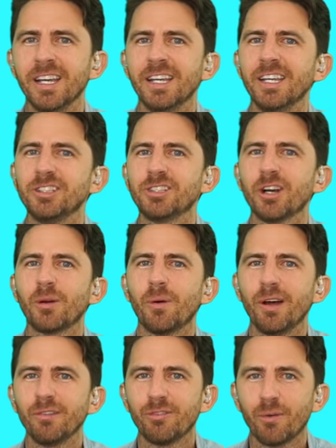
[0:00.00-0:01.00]
He took
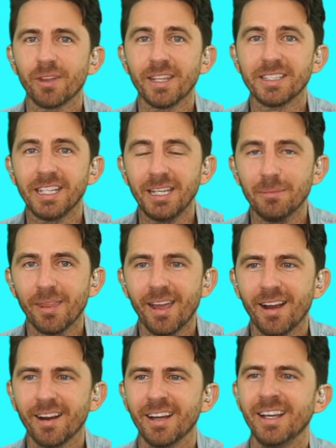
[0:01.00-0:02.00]
one for the team
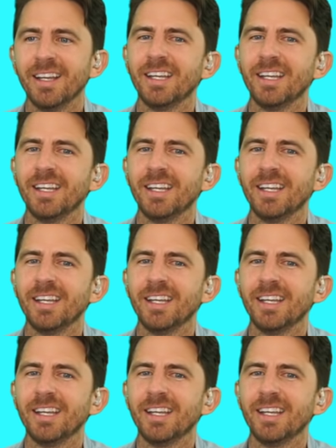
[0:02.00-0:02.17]
there.